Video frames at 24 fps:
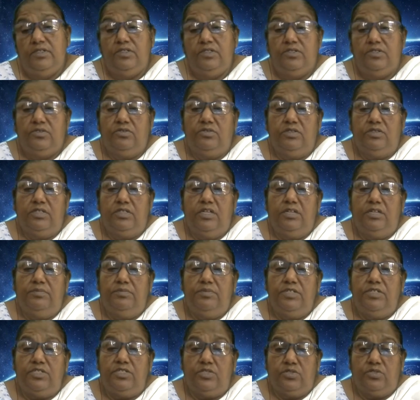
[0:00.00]
so there'll
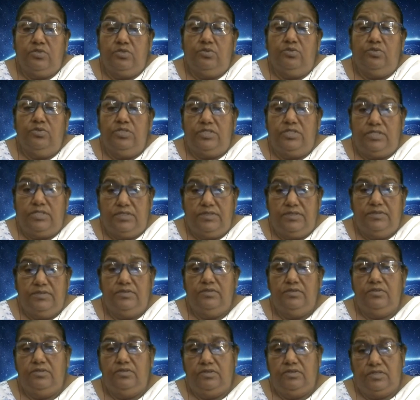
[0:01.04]
be stones,
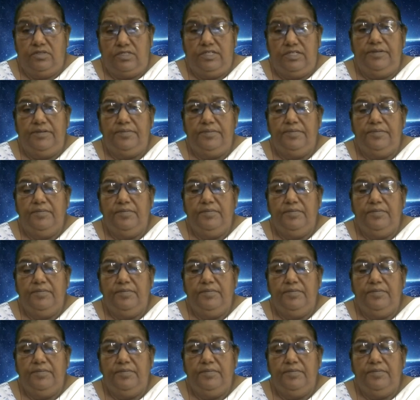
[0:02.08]
okay,